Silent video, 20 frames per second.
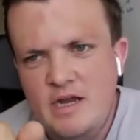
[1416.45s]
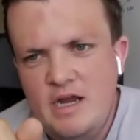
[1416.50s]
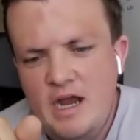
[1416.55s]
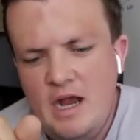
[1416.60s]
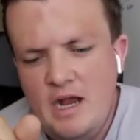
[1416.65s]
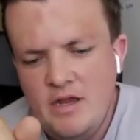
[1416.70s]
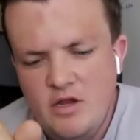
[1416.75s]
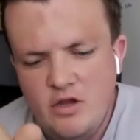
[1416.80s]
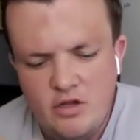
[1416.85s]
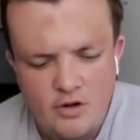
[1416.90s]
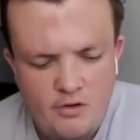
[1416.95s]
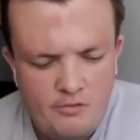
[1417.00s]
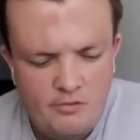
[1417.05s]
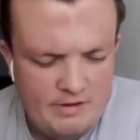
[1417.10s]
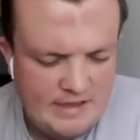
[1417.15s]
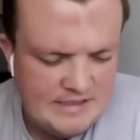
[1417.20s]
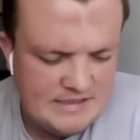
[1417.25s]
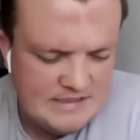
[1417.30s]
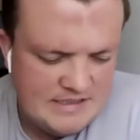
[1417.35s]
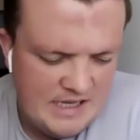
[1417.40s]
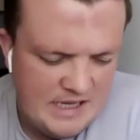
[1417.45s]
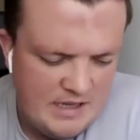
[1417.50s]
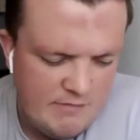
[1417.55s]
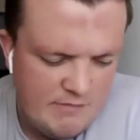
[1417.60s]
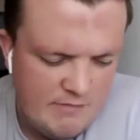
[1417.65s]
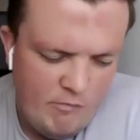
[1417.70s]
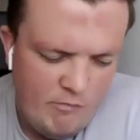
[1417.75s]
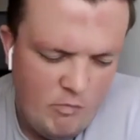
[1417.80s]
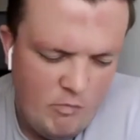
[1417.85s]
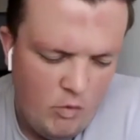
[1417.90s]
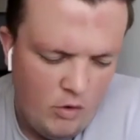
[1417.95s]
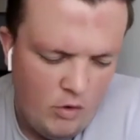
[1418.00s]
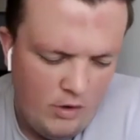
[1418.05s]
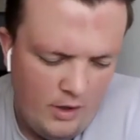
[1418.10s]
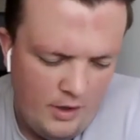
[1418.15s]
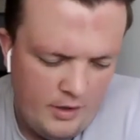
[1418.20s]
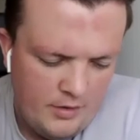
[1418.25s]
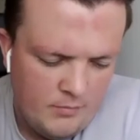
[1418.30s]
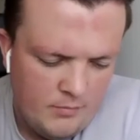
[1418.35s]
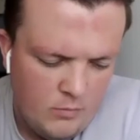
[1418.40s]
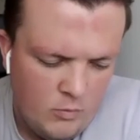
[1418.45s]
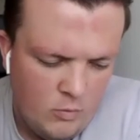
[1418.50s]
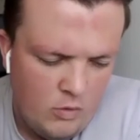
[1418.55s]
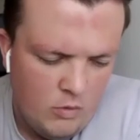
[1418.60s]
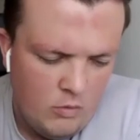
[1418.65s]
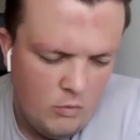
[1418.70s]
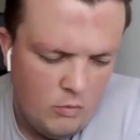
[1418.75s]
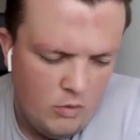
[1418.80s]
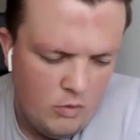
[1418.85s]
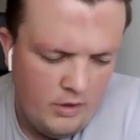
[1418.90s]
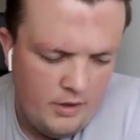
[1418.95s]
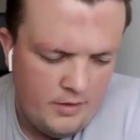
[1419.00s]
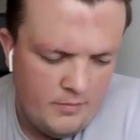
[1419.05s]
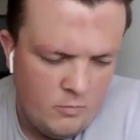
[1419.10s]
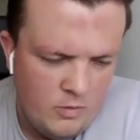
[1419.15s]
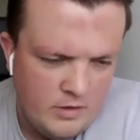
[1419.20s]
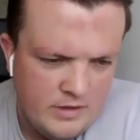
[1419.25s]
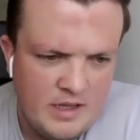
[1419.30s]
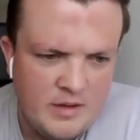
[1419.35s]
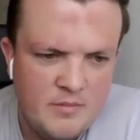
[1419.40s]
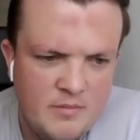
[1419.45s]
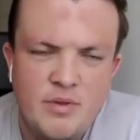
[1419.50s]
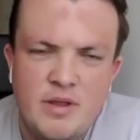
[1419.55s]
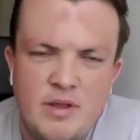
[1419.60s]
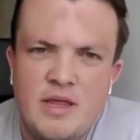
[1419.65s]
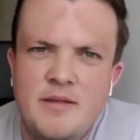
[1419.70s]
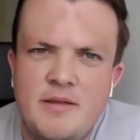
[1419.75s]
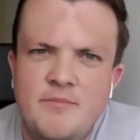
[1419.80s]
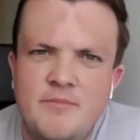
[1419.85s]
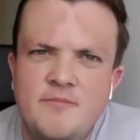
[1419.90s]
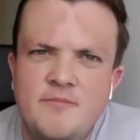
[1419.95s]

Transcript: and you can only save one item. What one item would that be?